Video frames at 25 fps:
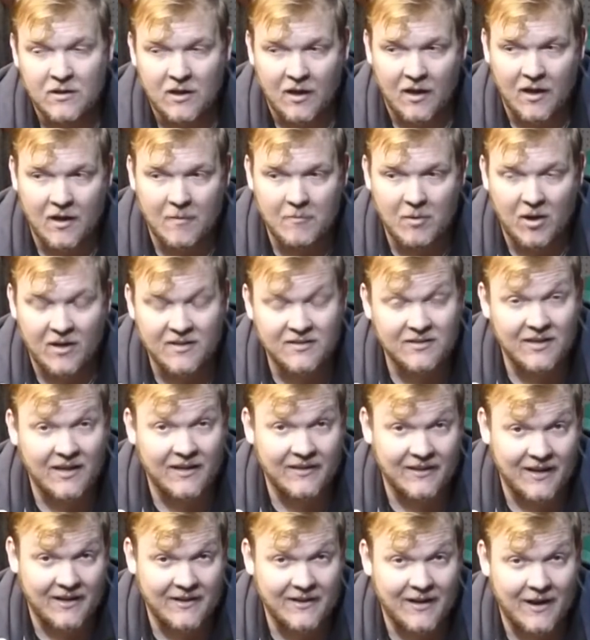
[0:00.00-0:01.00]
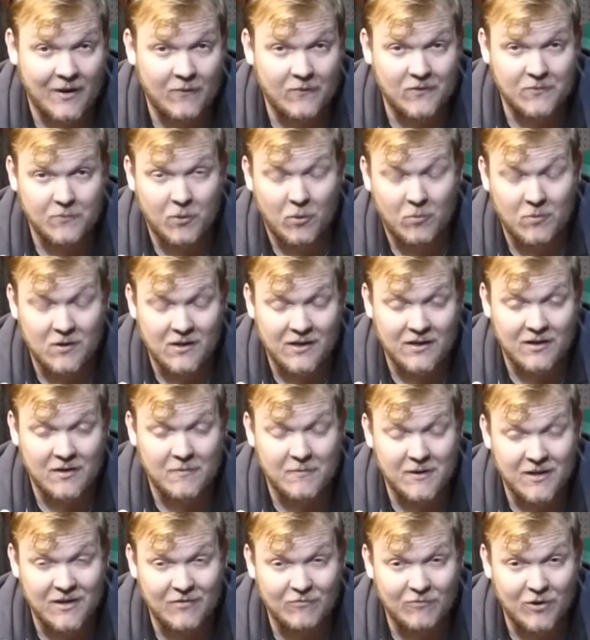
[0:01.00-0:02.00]
I say that now, it's probably going
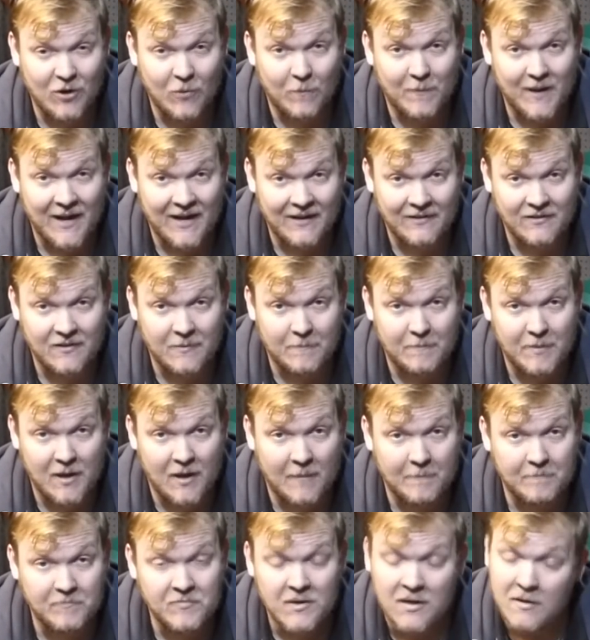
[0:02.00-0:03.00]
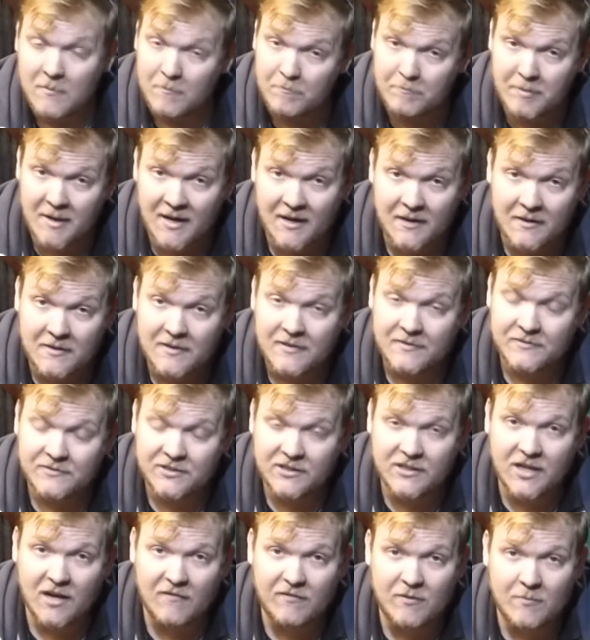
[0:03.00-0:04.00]
to be a real pain in the bum, but
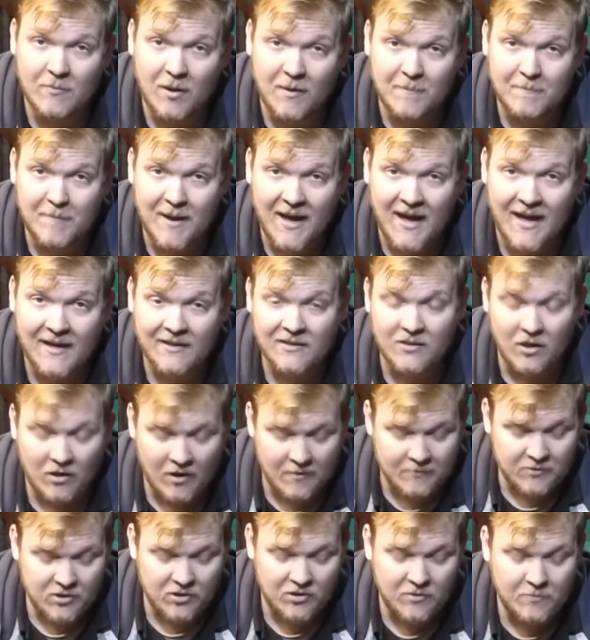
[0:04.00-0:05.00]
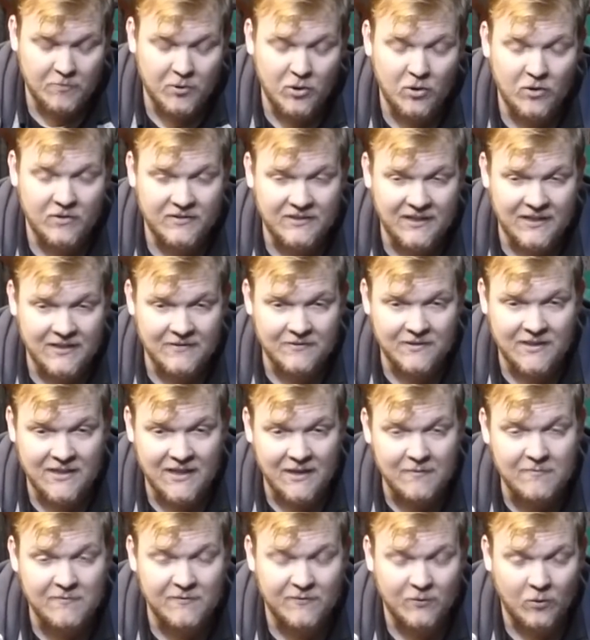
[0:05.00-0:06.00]
to cover my back, I'm going to put in
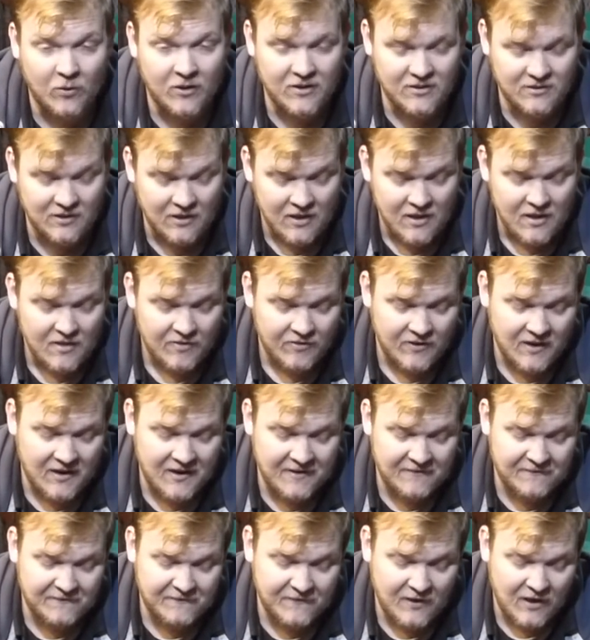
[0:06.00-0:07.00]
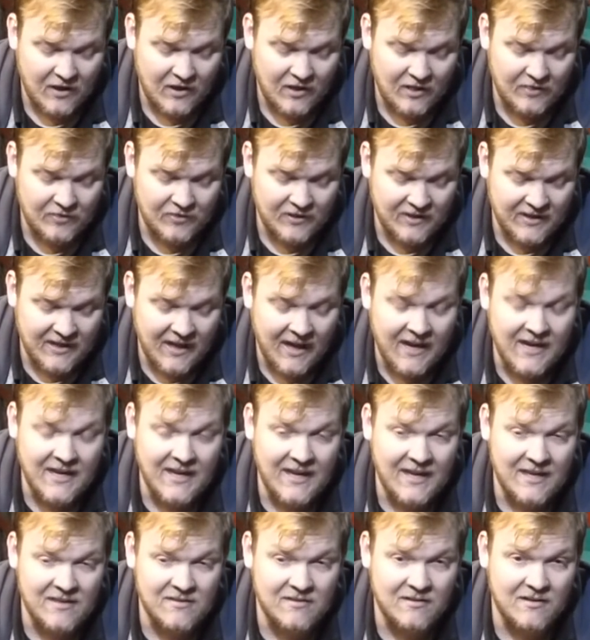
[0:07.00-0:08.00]
the invoice that if the
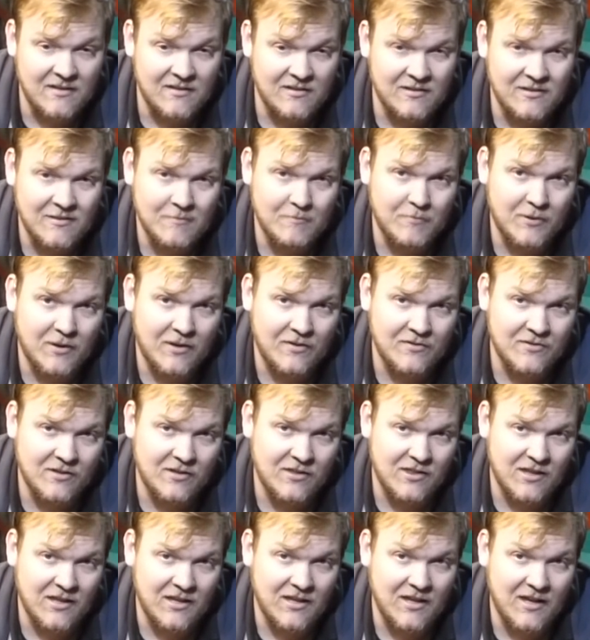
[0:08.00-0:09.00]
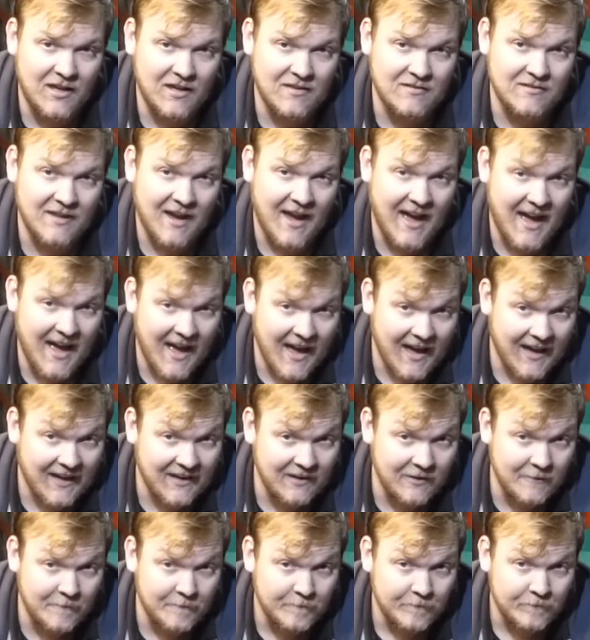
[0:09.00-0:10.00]
gate isn't as simple as I think it is to
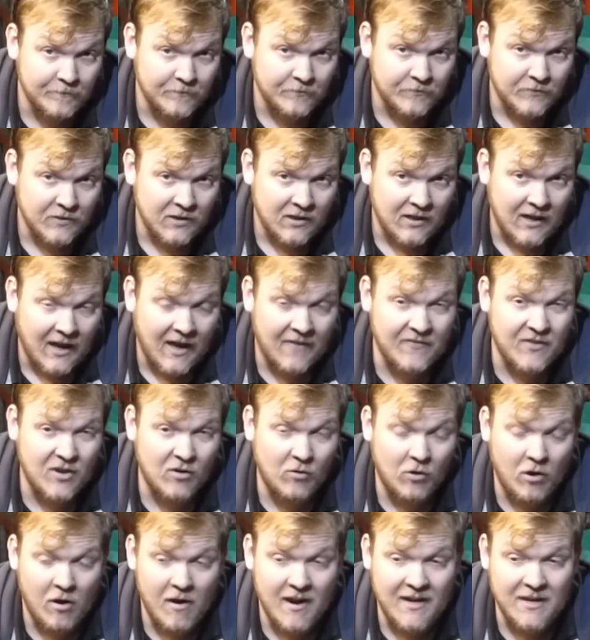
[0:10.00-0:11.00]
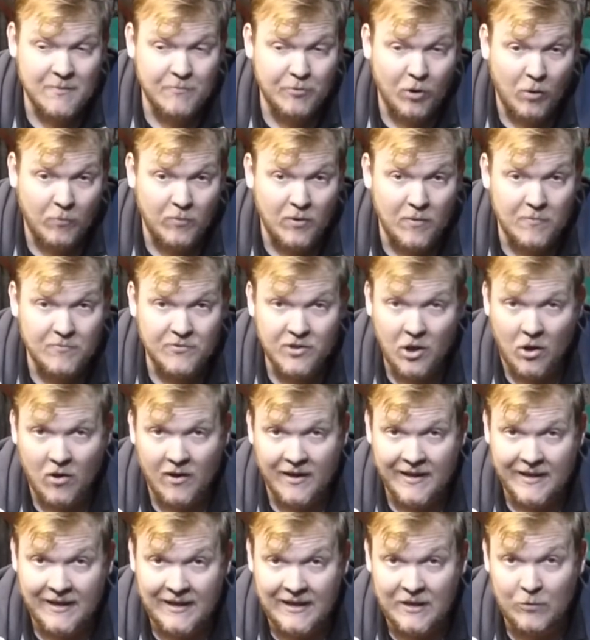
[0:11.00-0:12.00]
hang, and there are any problems,
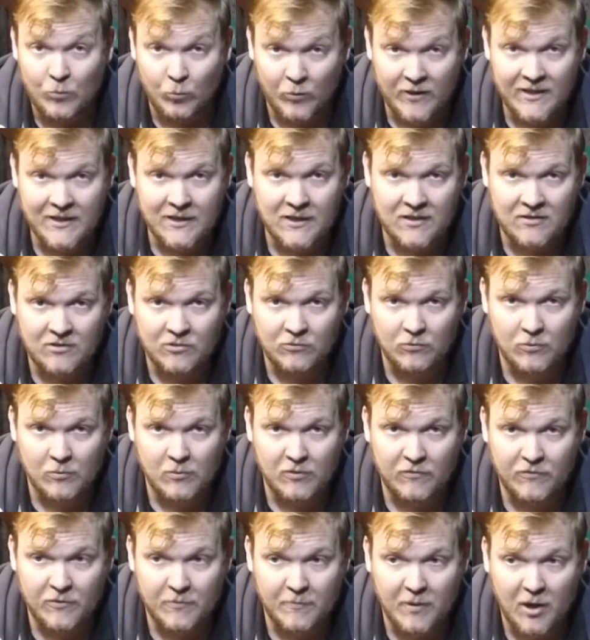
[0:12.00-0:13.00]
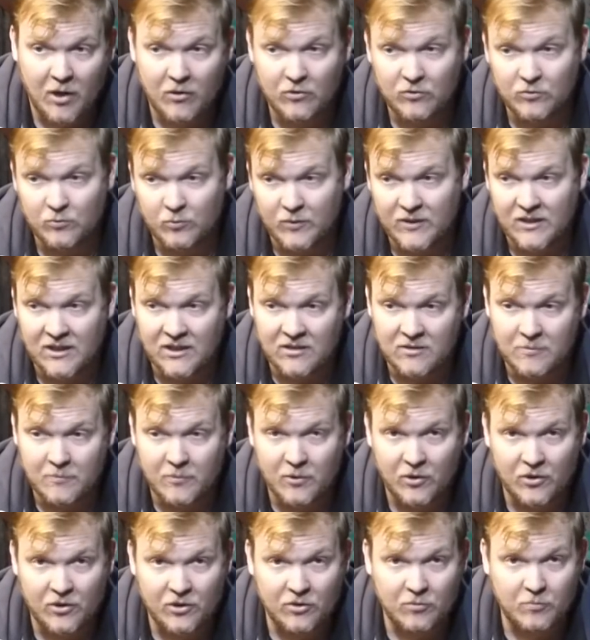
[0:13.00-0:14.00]
i.e. we need to remove the post, we need to
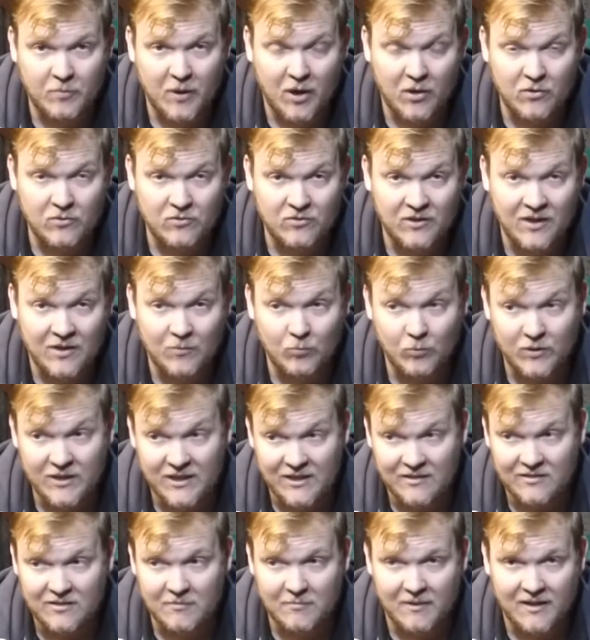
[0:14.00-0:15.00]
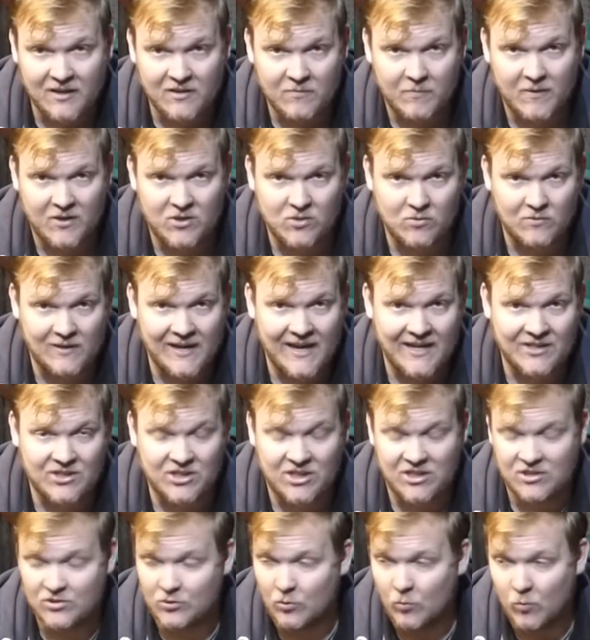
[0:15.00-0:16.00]
put a new post in, we need to make special
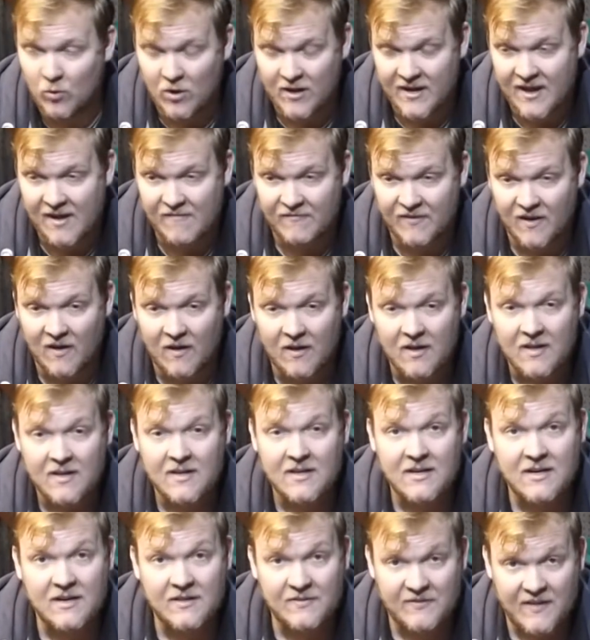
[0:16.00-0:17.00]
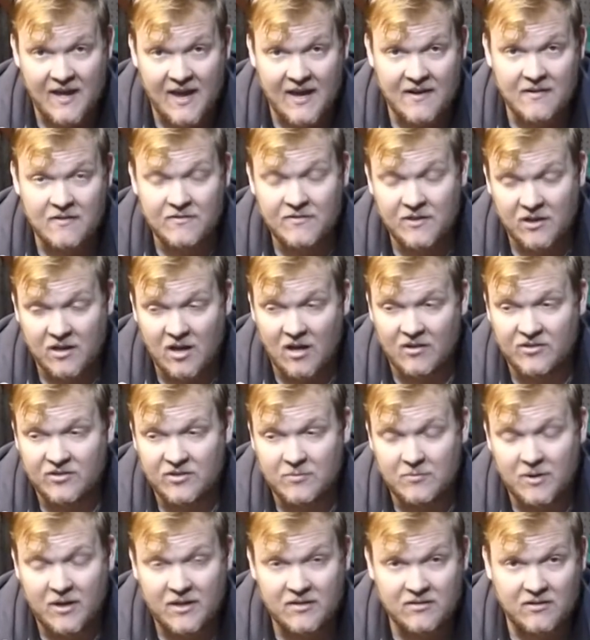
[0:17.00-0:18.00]
latches or whatever, then the
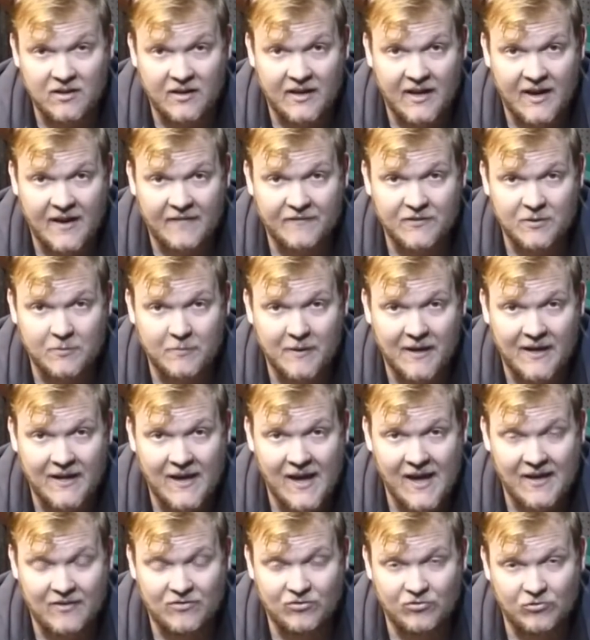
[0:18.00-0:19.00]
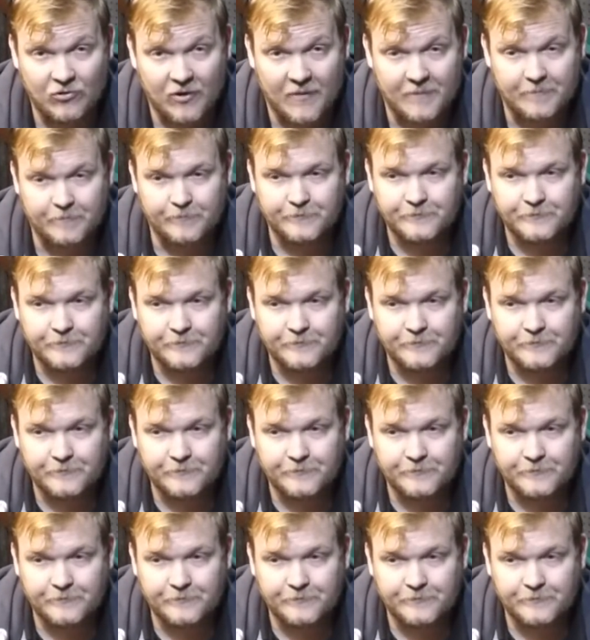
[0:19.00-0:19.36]
customer is going to have to pay extra.